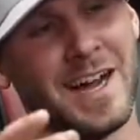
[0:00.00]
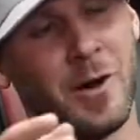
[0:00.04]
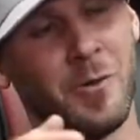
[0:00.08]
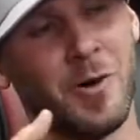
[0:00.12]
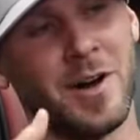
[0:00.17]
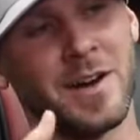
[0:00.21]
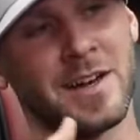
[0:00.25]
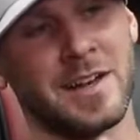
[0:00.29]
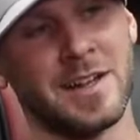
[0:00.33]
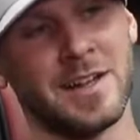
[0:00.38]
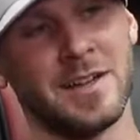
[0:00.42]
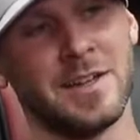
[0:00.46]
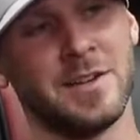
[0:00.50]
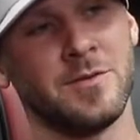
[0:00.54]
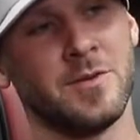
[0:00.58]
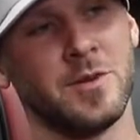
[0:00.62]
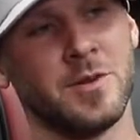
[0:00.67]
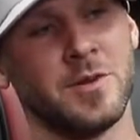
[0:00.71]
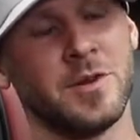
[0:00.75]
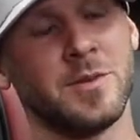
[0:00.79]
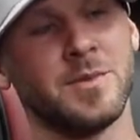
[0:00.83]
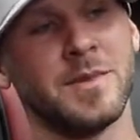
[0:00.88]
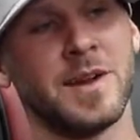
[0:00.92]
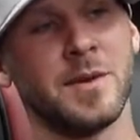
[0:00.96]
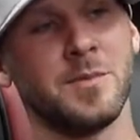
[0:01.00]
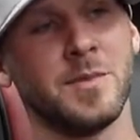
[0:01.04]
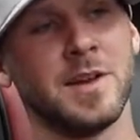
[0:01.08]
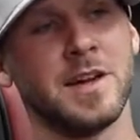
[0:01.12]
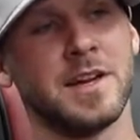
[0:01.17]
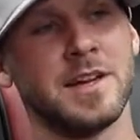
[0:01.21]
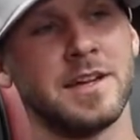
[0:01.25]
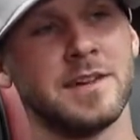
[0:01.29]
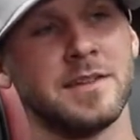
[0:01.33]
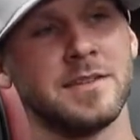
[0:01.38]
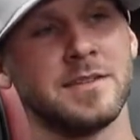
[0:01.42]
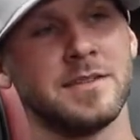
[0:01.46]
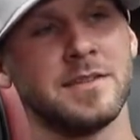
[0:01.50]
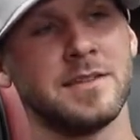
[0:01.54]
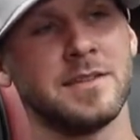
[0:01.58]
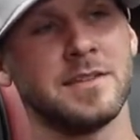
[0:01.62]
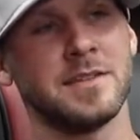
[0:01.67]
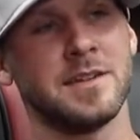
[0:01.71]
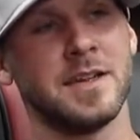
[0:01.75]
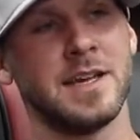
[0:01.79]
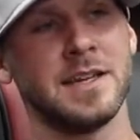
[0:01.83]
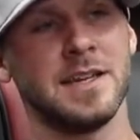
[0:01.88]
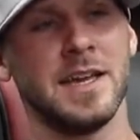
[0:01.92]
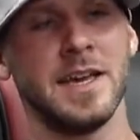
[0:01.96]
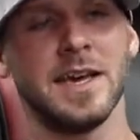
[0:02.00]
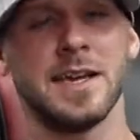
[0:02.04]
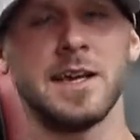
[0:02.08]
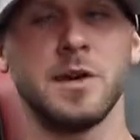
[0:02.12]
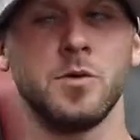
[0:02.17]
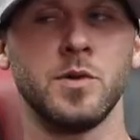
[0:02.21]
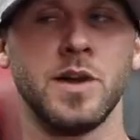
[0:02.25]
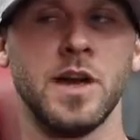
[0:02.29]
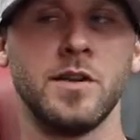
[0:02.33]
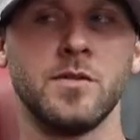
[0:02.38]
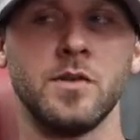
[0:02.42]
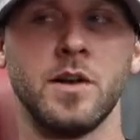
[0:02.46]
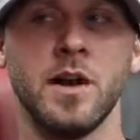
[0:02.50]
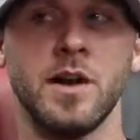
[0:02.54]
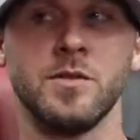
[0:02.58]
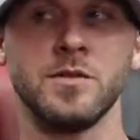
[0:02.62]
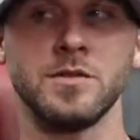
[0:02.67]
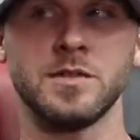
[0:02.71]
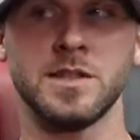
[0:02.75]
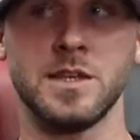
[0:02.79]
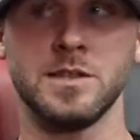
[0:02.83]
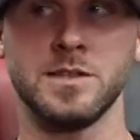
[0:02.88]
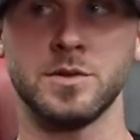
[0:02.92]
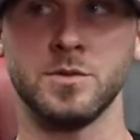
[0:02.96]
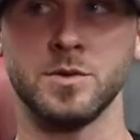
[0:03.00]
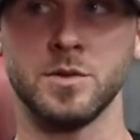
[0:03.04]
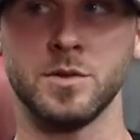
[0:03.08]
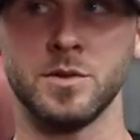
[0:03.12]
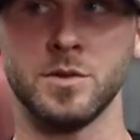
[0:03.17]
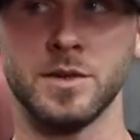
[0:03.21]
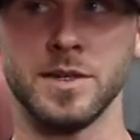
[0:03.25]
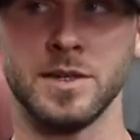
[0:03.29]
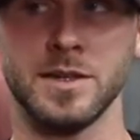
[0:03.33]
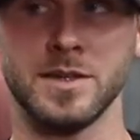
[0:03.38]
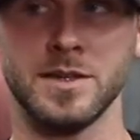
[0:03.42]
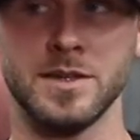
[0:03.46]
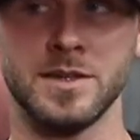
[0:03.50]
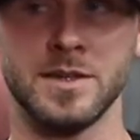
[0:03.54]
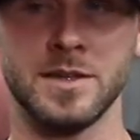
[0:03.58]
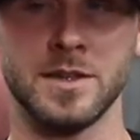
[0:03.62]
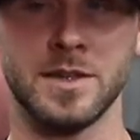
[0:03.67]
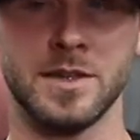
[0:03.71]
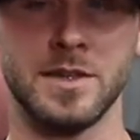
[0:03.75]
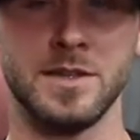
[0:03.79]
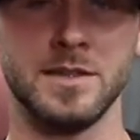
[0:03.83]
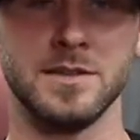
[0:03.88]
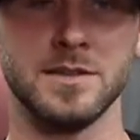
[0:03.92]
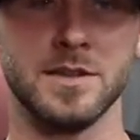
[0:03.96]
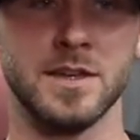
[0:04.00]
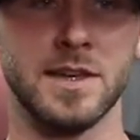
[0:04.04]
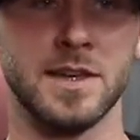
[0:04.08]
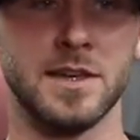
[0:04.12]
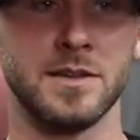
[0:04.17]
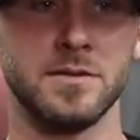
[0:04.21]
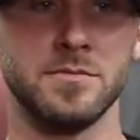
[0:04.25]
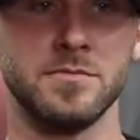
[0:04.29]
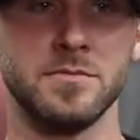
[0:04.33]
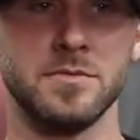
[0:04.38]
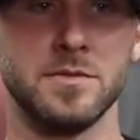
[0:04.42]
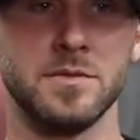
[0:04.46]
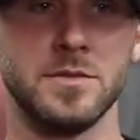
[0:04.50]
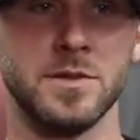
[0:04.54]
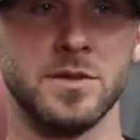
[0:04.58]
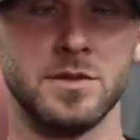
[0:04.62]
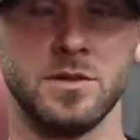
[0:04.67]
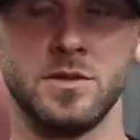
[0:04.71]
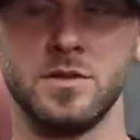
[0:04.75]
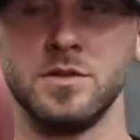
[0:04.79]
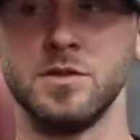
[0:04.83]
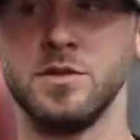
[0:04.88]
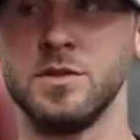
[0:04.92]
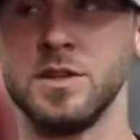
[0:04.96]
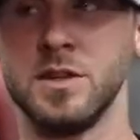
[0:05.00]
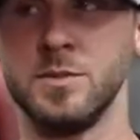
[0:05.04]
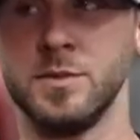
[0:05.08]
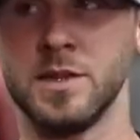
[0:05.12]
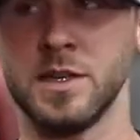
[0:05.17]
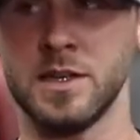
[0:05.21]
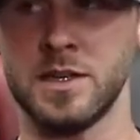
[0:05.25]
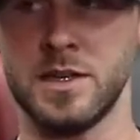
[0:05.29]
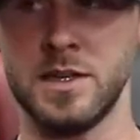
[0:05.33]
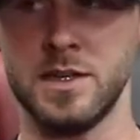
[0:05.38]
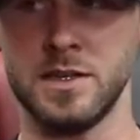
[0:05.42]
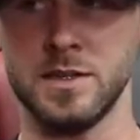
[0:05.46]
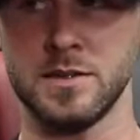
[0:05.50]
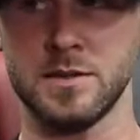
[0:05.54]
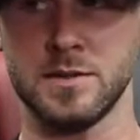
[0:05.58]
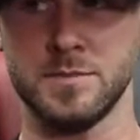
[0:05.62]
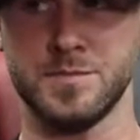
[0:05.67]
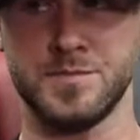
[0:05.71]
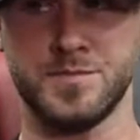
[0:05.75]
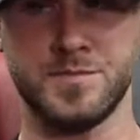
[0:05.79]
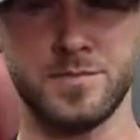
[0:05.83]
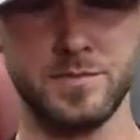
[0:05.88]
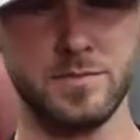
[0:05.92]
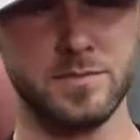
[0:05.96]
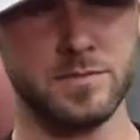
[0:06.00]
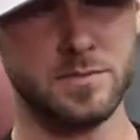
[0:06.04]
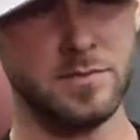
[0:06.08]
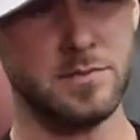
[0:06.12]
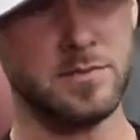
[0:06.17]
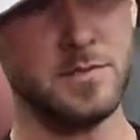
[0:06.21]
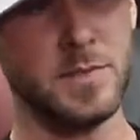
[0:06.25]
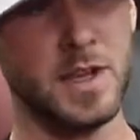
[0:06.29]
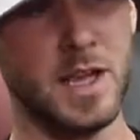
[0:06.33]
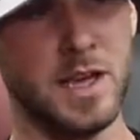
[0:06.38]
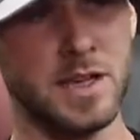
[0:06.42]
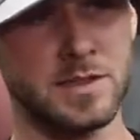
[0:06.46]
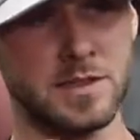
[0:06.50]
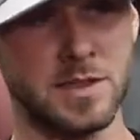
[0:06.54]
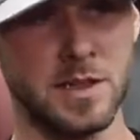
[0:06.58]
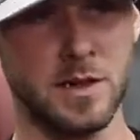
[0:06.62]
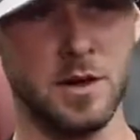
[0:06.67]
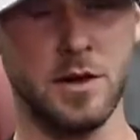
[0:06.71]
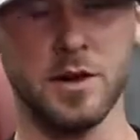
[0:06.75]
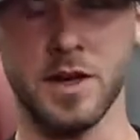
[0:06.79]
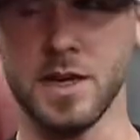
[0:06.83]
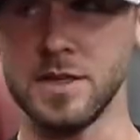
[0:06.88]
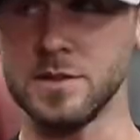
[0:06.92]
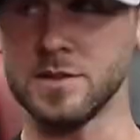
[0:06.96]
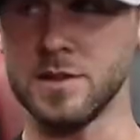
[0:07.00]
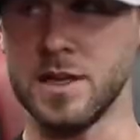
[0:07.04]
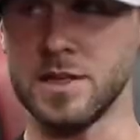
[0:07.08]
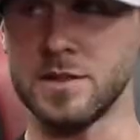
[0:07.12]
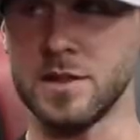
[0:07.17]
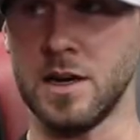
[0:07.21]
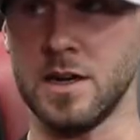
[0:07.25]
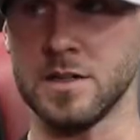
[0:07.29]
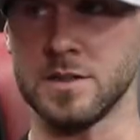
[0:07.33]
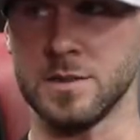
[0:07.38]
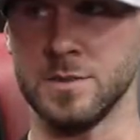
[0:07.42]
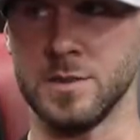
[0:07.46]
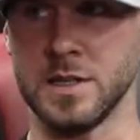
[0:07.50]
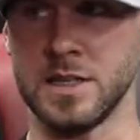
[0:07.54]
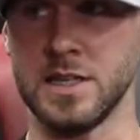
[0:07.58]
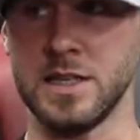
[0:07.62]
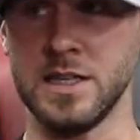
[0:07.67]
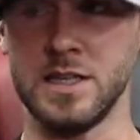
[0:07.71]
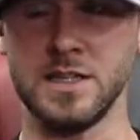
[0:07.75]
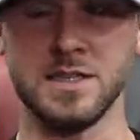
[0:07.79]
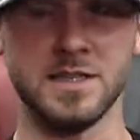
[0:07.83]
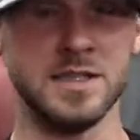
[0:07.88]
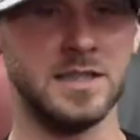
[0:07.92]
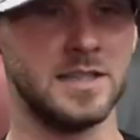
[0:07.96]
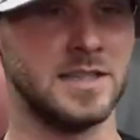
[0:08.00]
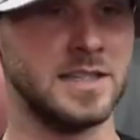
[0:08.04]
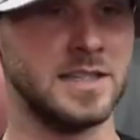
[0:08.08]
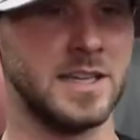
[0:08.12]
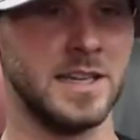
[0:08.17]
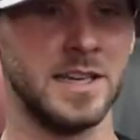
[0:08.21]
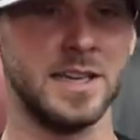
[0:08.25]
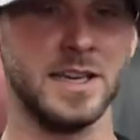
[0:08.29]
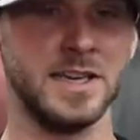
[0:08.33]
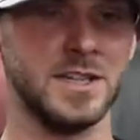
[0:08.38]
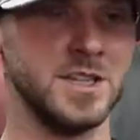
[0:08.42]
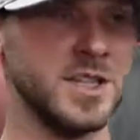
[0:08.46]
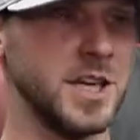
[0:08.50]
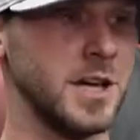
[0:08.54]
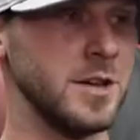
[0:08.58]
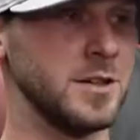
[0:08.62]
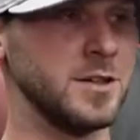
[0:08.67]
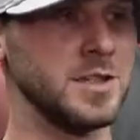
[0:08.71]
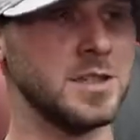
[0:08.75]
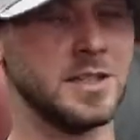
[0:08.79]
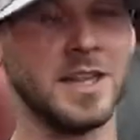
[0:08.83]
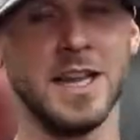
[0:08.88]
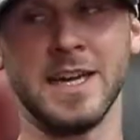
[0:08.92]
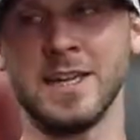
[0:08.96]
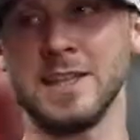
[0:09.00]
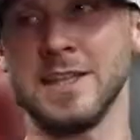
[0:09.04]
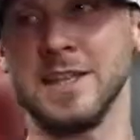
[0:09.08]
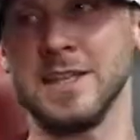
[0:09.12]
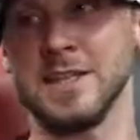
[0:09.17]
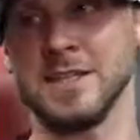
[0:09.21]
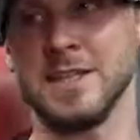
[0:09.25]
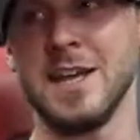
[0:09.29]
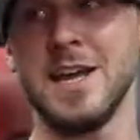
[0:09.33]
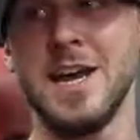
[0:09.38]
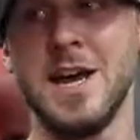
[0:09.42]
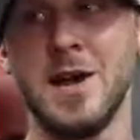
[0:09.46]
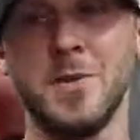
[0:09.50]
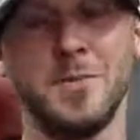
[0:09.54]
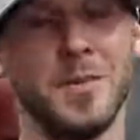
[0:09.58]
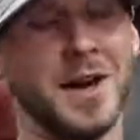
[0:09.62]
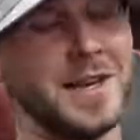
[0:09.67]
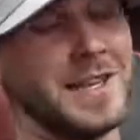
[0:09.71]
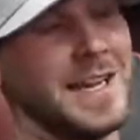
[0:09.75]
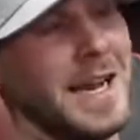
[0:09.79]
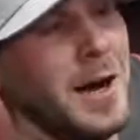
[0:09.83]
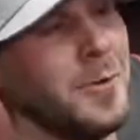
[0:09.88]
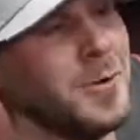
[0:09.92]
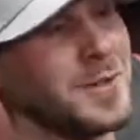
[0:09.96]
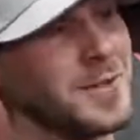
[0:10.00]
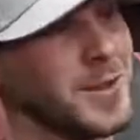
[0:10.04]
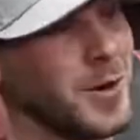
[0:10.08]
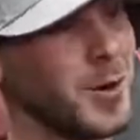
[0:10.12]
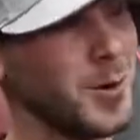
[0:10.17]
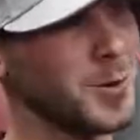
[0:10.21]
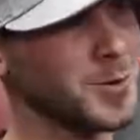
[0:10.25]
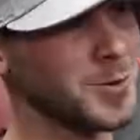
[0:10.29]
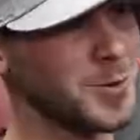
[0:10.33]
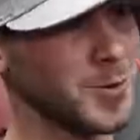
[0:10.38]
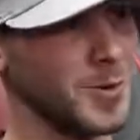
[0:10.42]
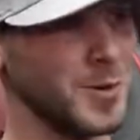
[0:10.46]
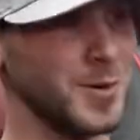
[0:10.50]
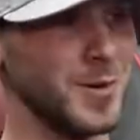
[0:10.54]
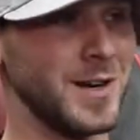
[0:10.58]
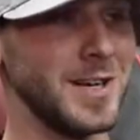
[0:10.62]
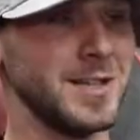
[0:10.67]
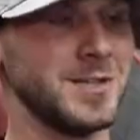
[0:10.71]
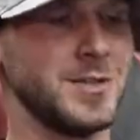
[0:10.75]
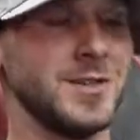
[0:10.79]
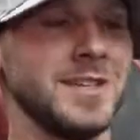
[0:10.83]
I walk in the living room and I'm like, hey, Dad, can we have a conversation real quick? And he's like, as soon as you give me the keys. I said, all right. So I tossed him the keys. He's sitting in a chair just like this. My dad was old school, right?